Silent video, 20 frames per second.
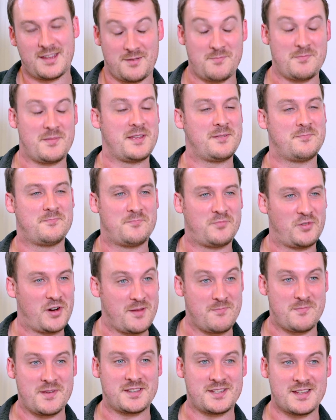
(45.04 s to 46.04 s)
It can be
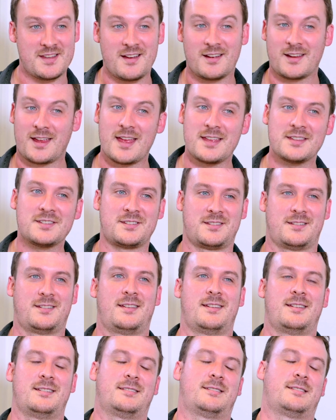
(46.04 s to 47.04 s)
pretty busy, I guess.
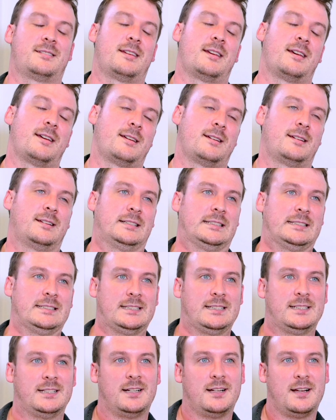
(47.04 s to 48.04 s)
It's
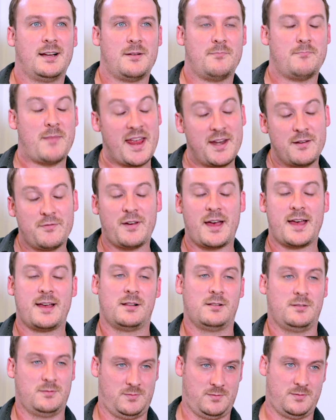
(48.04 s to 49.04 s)
Maida
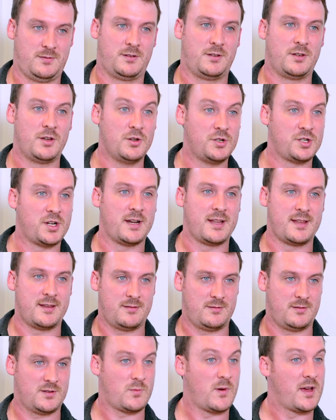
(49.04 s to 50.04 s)
Vale,
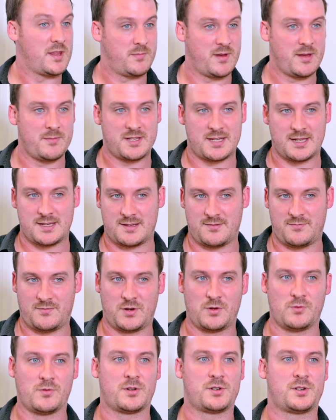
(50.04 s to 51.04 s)
usually, is where the BBC
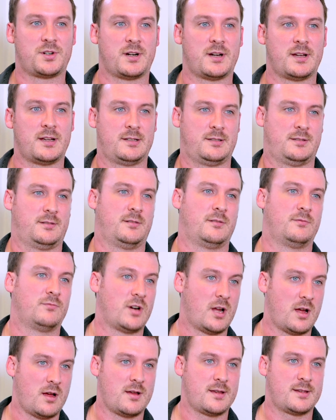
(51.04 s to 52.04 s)
Symphony Orchestra
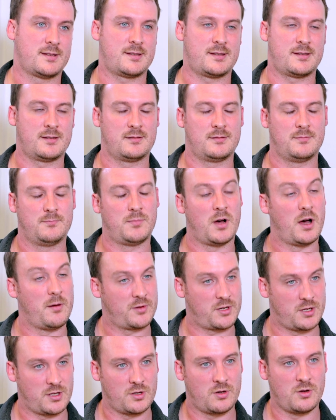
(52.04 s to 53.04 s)
rehearse.
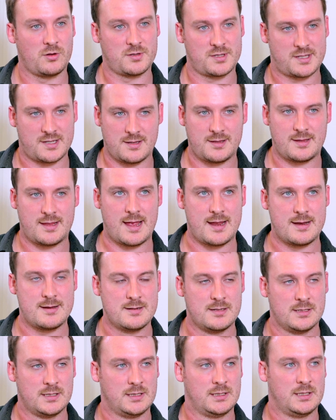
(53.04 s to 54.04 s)
Barbican concert
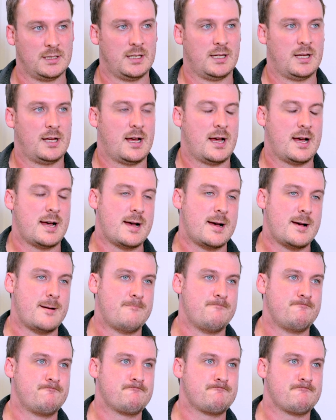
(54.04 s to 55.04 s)

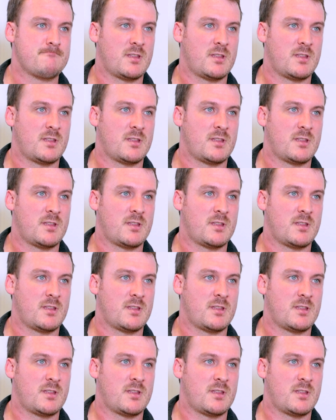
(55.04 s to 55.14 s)
then.